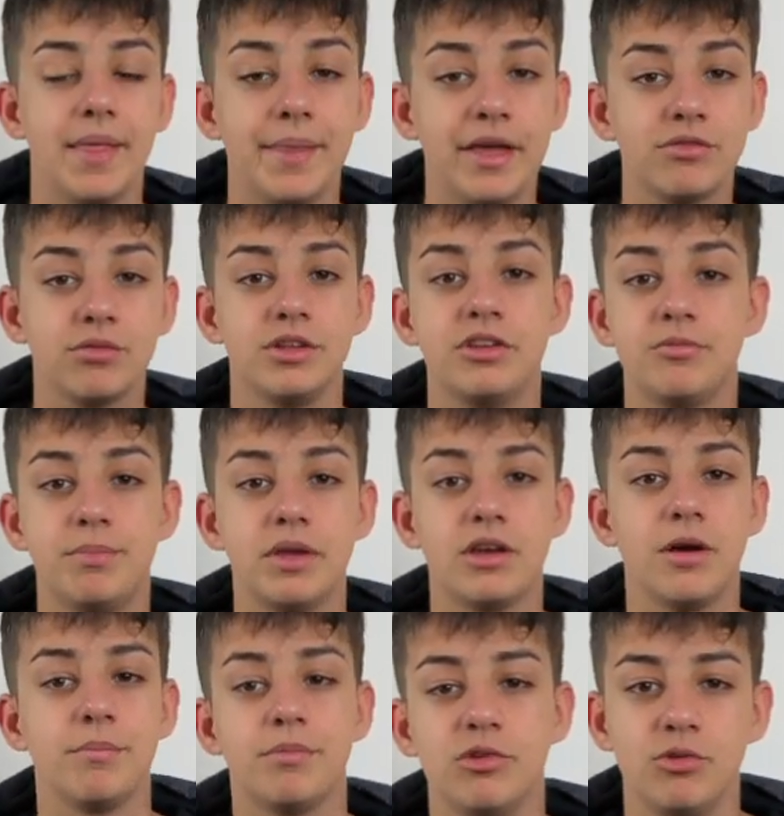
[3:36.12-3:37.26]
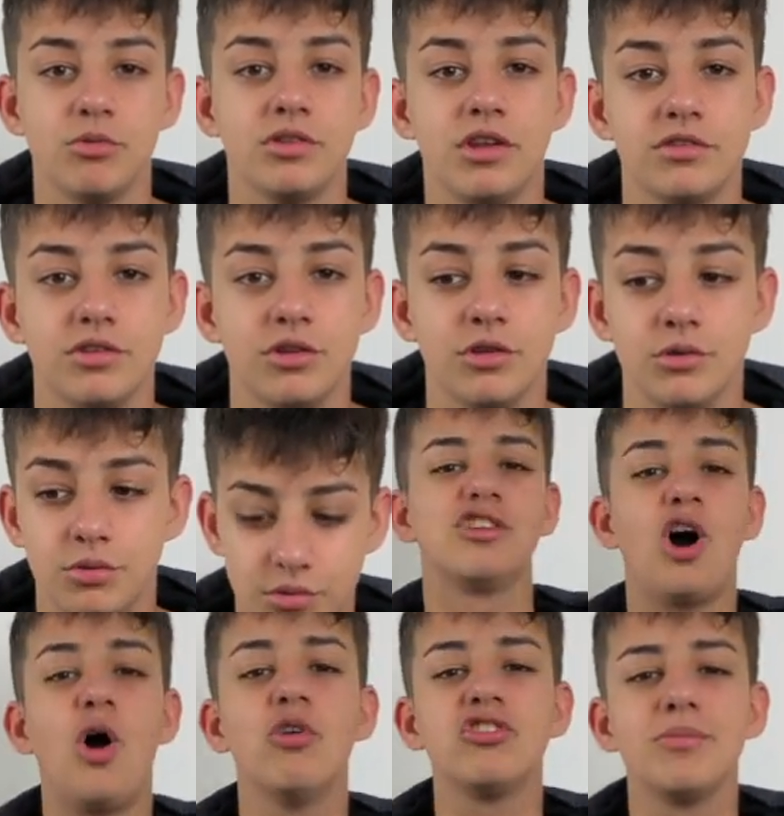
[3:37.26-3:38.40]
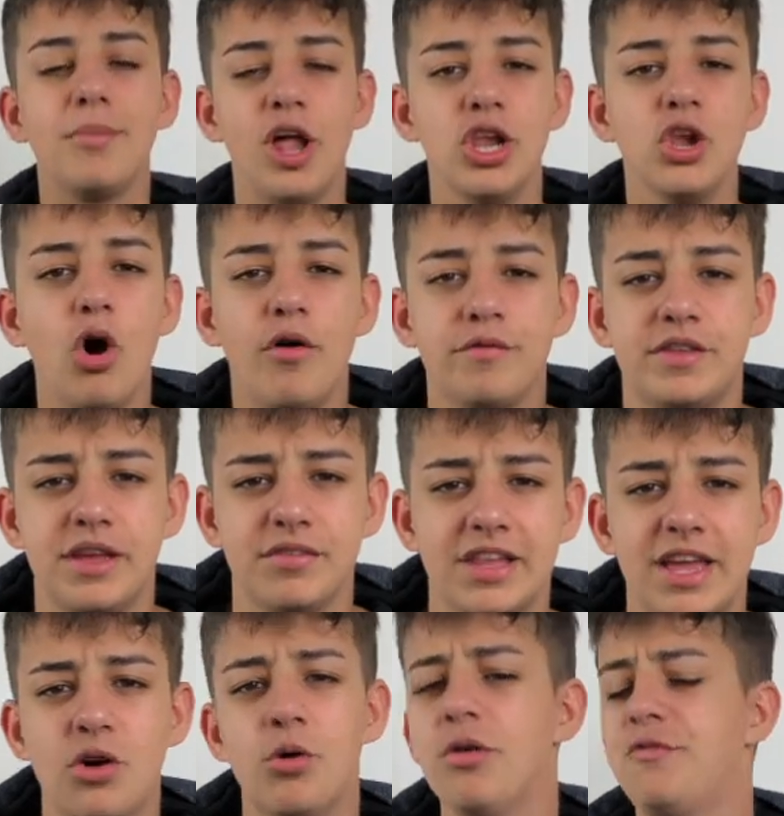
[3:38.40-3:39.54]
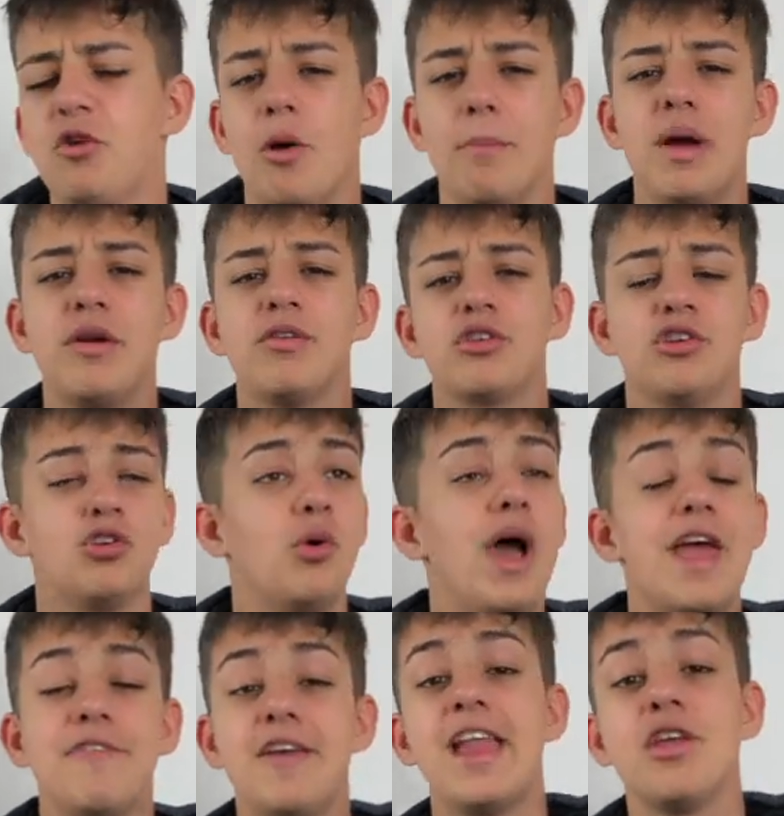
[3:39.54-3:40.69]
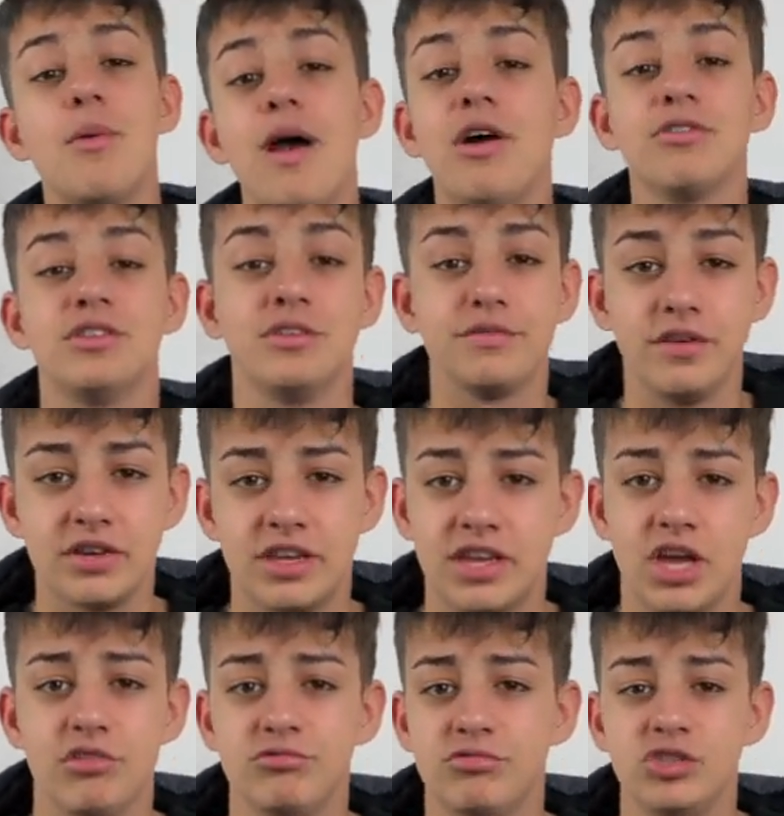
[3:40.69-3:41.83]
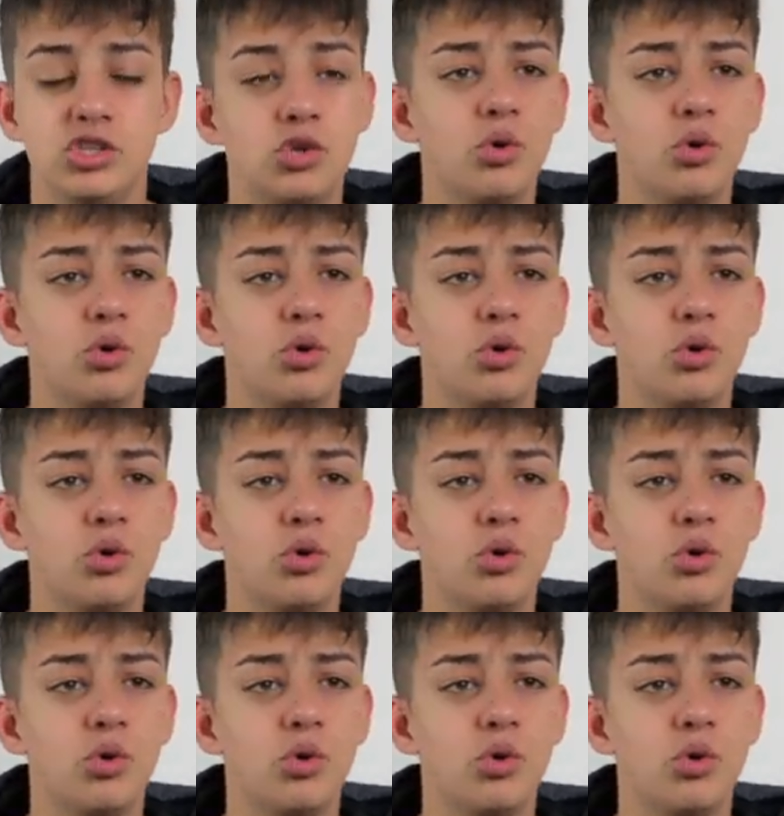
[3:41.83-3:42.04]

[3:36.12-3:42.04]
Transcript: And that's what these big companies want us to do. So I was in my loft the other day, or if you're American or anywhere else in the fucking country, you